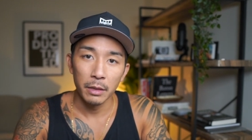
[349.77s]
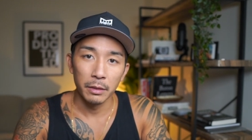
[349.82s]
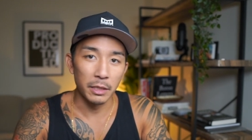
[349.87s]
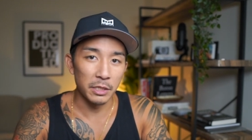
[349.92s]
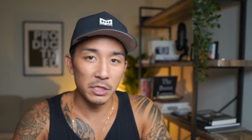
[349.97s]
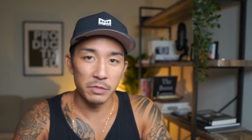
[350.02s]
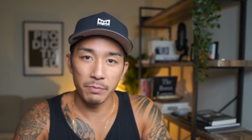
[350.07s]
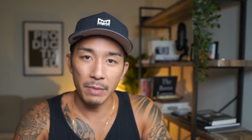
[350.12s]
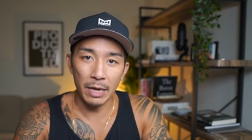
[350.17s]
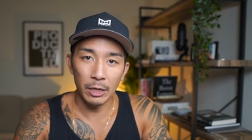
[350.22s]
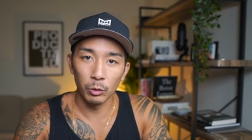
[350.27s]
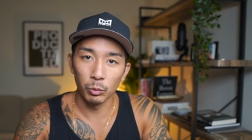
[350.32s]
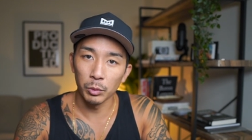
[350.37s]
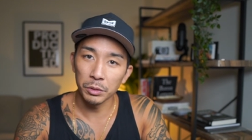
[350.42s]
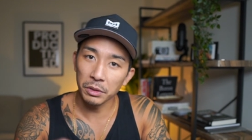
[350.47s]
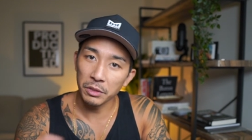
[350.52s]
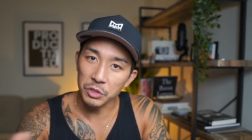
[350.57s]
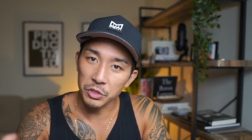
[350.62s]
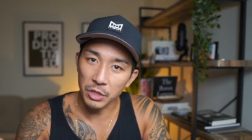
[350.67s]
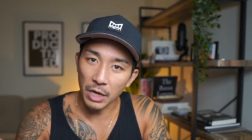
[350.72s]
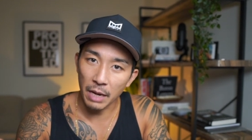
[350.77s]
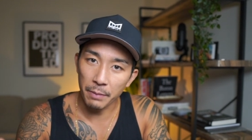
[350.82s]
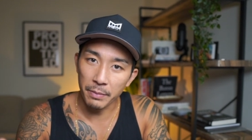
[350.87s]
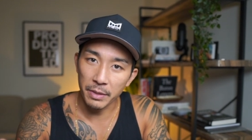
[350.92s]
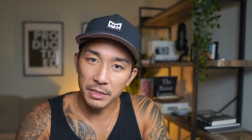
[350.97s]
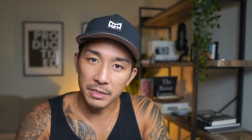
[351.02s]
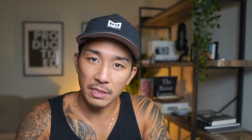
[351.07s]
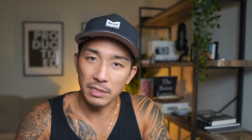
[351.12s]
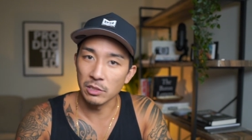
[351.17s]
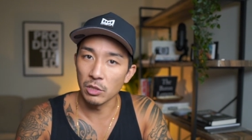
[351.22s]
Doesn't matter what the job
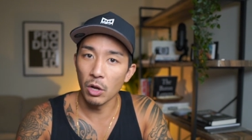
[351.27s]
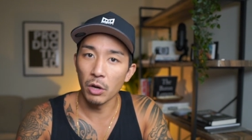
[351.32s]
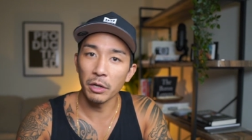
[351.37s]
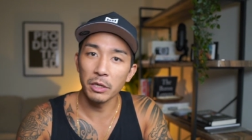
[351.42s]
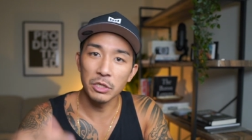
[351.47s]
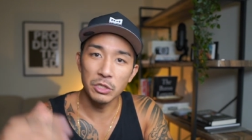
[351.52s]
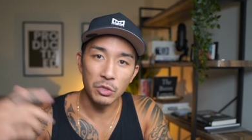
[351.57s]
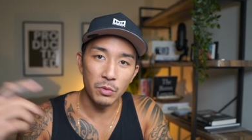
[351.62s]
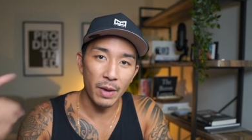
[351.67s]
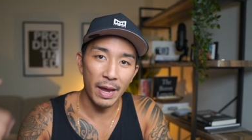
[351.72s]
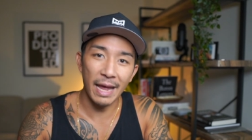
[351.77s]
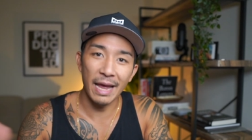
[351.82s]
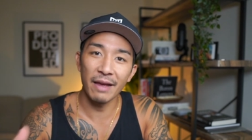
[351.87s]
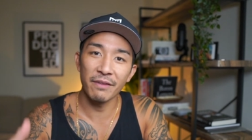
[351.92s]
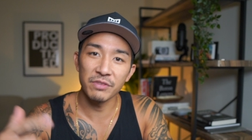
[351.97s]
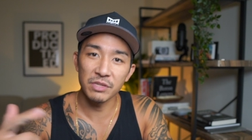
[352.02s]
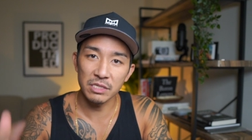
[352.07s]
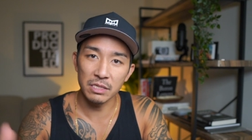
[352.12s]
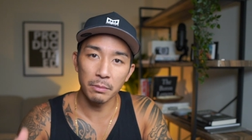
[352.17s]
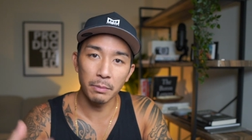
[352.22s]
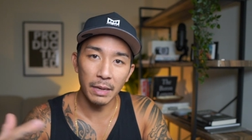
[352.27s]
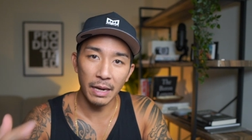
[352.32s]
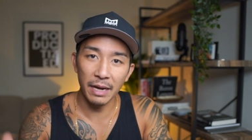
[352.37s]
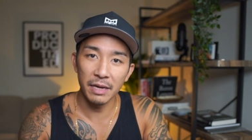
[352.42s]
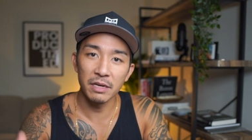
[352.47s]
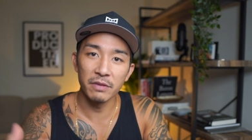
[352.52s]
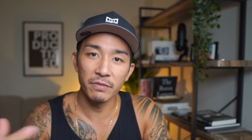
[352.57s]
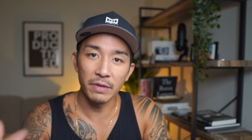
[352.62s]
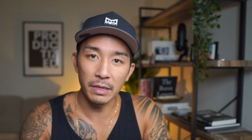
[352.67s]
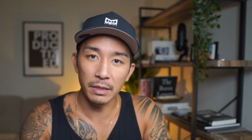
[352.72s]
is, as long as you have some
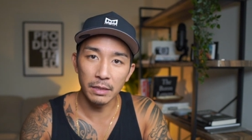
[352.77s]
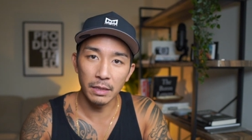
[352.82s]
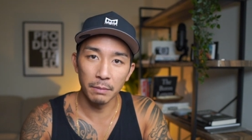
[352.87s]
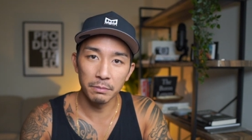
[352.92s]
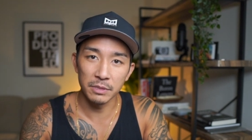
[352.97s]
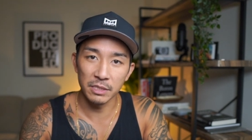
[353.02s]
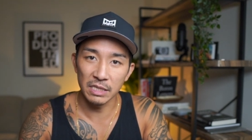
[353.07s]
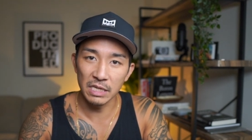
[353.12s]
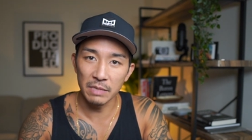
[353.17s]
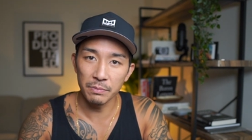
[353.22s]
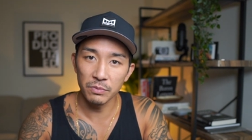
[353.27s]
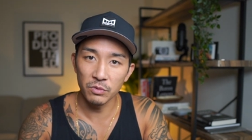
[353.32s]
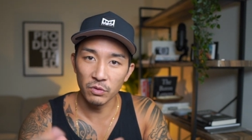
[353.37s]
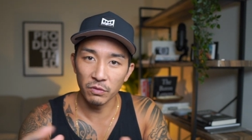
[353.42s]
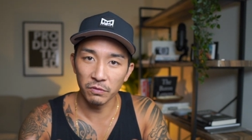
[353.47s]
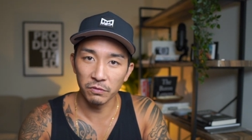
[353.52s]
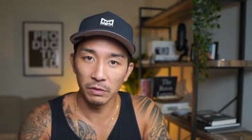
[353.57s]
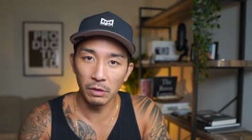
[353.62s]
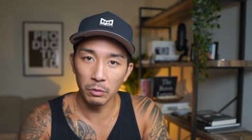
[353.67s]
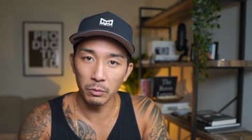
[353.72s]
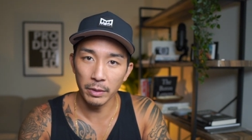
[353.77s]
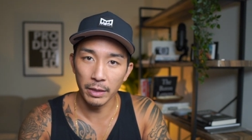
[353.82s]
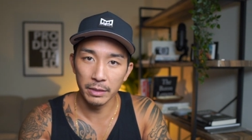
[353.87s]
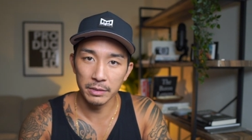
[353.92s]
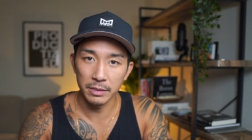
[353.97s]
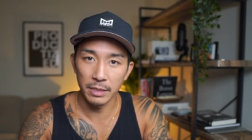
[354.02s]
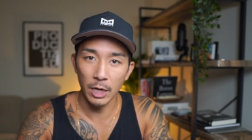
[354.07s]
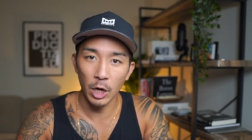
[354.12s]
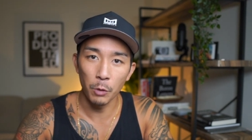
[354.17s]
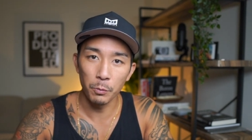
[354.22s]
kind of income to keep you afloat and
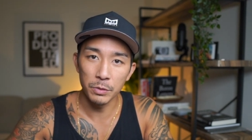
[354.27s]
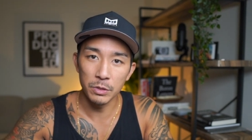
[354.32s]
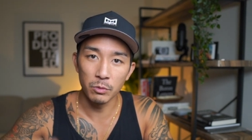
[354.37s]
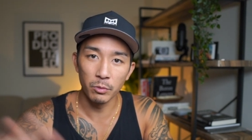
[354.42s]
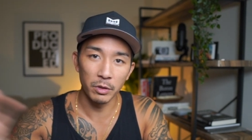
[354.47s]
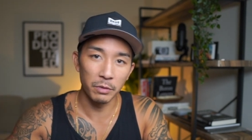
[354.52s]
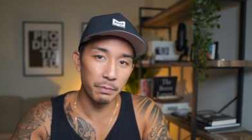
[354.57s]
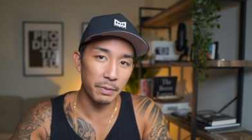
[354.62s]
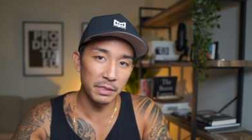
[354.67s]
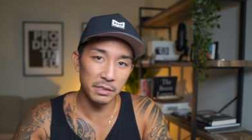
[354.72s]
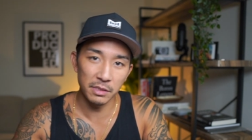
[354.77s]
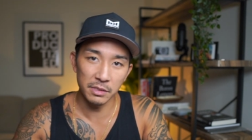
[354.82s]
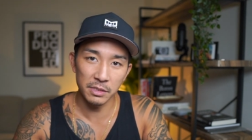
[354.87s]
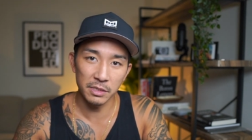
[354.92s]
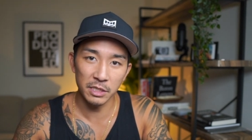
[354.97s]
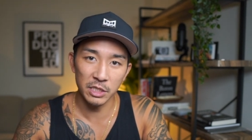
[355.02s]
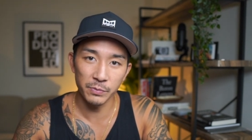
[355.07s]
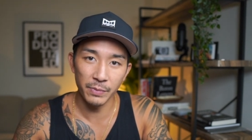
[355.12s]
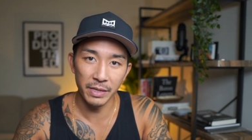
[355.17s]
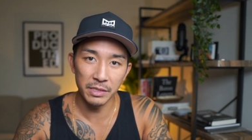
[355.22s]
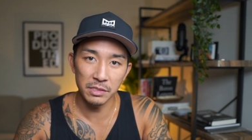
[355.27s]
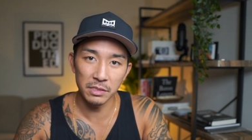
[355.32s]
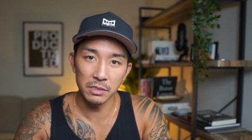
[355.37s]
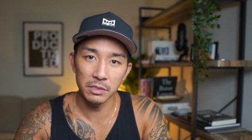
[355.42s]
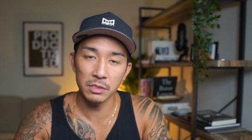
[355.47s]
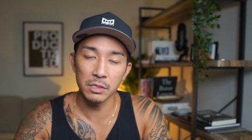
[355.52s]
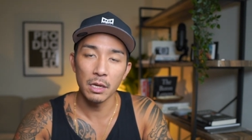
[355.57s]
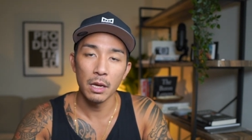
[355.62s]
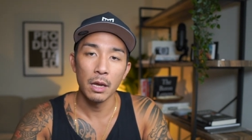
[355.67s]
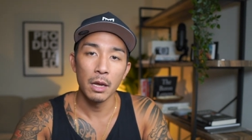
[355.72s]
to help you with business
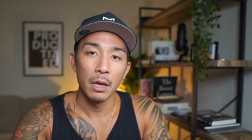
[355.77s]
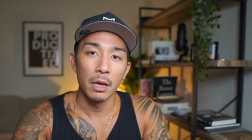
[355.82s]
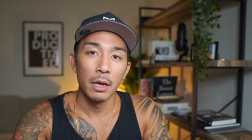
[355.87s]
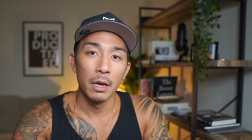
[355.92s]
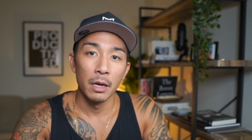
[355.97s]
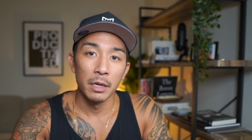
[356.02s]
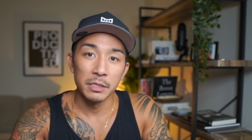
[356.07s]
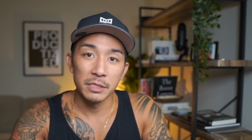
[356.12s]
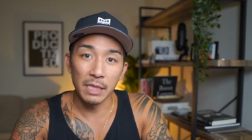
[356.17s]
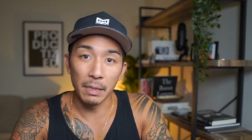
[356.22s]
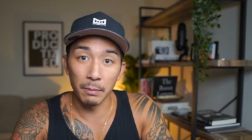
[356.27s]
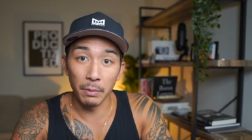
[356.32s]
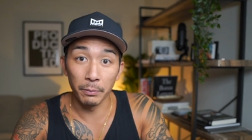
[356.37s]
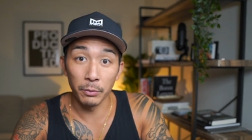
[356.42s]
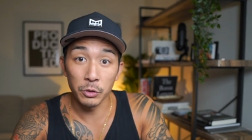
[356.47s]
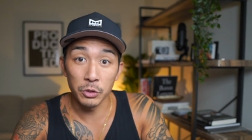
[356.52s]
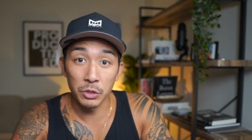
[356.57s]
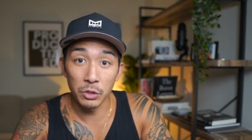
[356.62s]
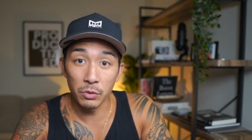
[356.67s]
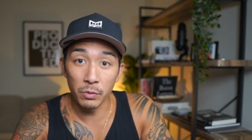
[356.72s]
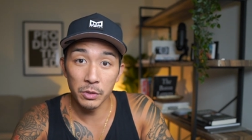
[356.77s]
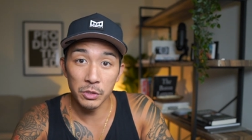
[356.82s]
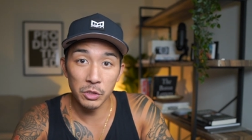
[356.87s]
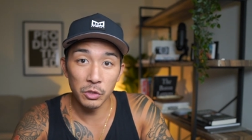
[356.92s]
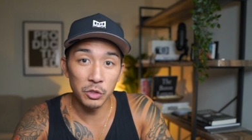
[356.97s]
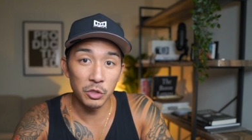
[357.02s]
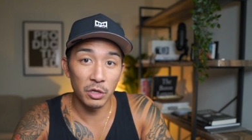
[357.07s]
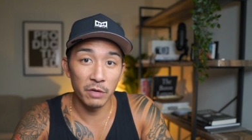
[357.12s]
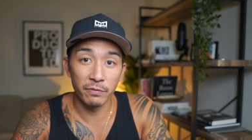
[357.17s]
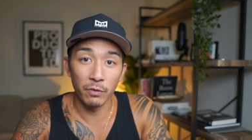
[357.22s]
expenses, Step number two is you
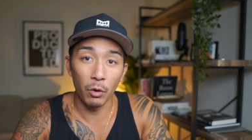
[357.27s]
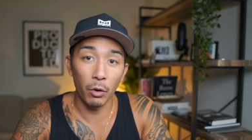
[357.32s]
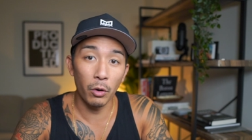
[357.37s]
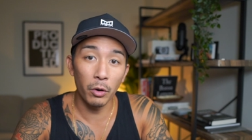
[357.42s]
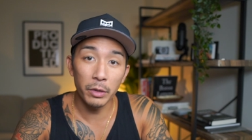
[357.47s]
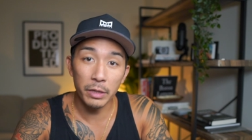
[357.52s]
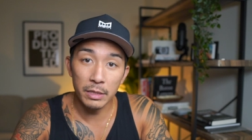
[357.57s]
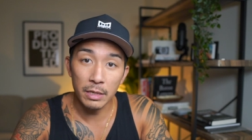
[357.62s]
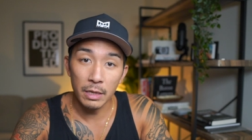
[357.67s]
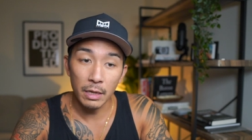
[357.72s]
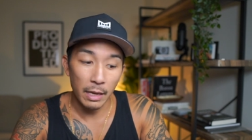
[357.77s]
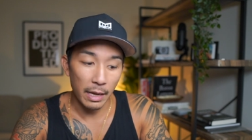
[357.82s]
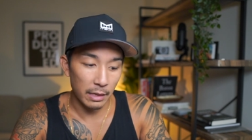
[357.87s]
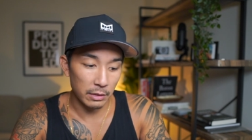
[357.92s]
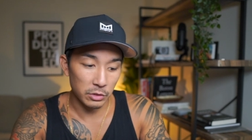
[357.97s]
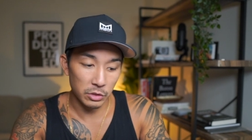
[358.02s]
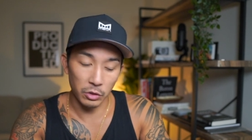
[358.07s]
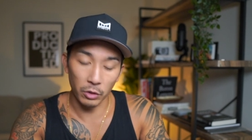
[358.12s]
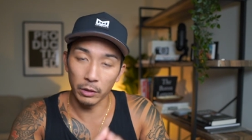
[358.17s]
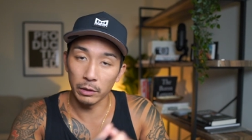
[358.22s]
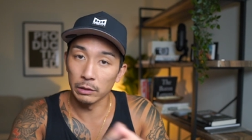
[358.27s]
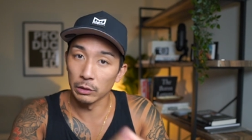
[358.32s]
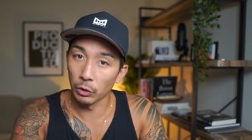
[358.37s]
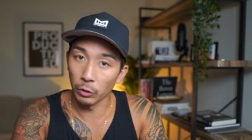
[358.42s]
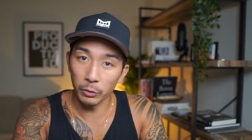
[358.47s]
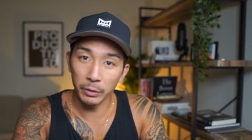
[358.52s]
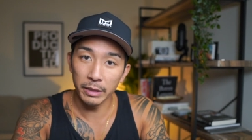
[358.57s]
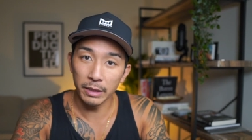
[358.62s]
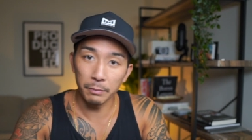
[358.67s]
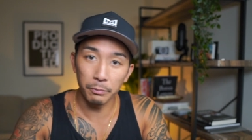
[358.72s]
should have already started
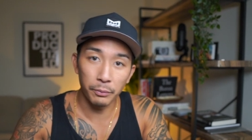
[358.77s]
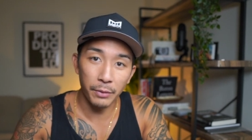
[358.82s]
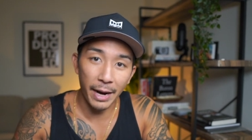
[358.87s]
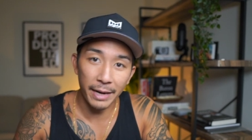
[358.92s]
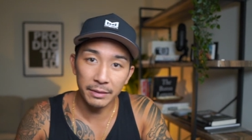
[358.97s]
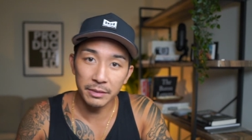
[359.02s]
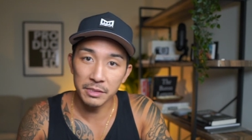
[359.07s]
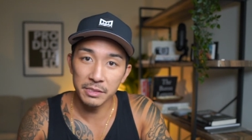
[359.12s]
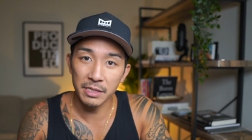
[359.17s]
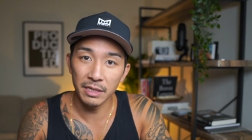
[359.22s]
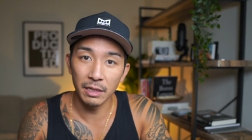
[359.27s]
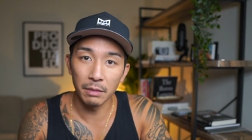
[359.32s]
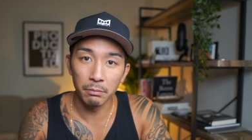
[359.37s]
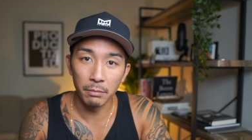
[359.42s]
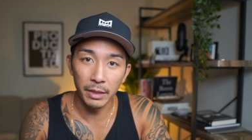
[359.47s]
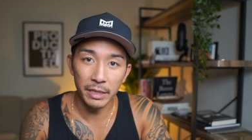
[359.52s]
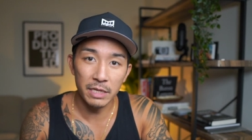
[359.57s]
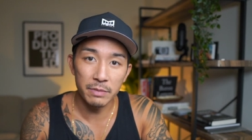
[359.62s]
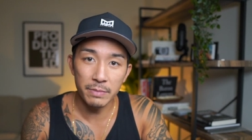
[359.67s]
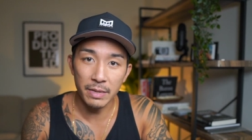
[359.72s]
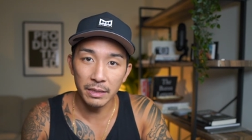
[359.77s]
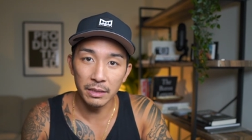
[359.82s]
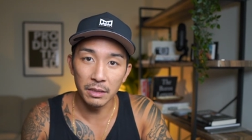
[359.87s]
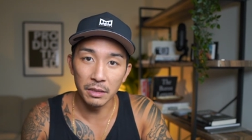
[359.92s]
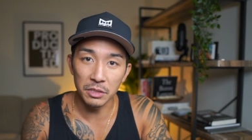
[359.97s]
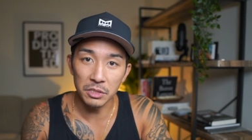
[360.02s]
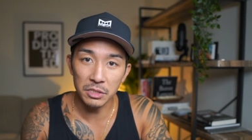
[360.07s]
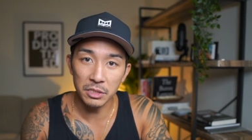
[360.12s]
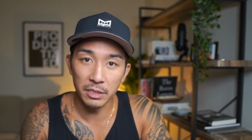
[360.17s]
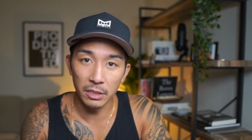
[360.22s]
learning and practicing a money
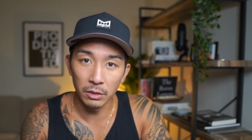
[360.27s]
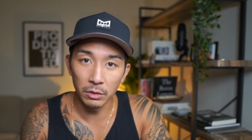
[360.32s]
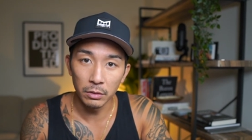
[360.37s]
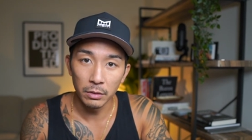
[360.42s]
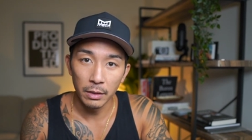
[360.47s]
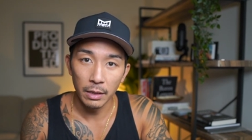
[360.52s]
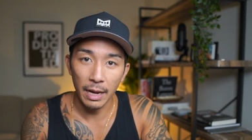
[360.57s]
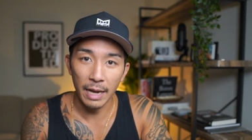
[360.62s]
making skill.